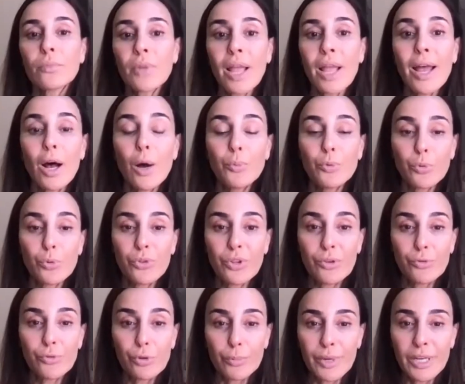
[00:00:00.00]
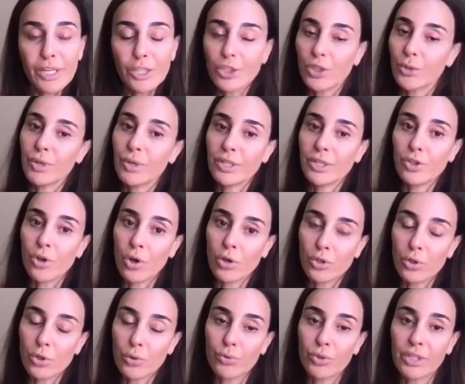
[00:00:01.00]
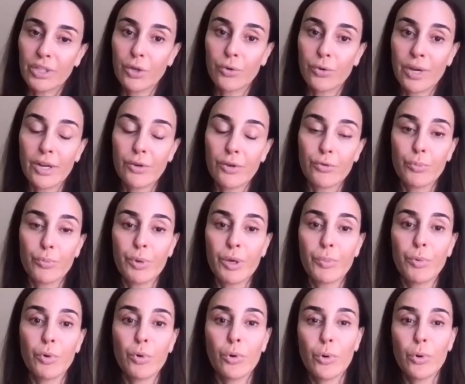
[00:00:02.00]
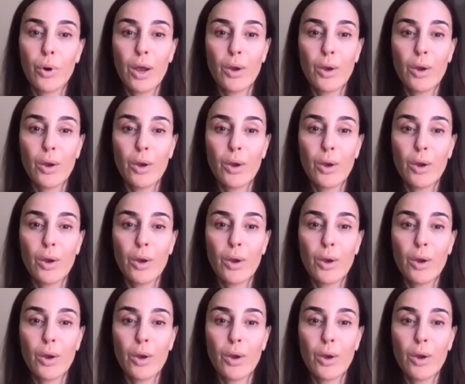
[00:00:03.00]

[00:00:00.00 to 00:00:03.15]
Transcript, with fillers: helps with inflammation, but it's also really great for people who,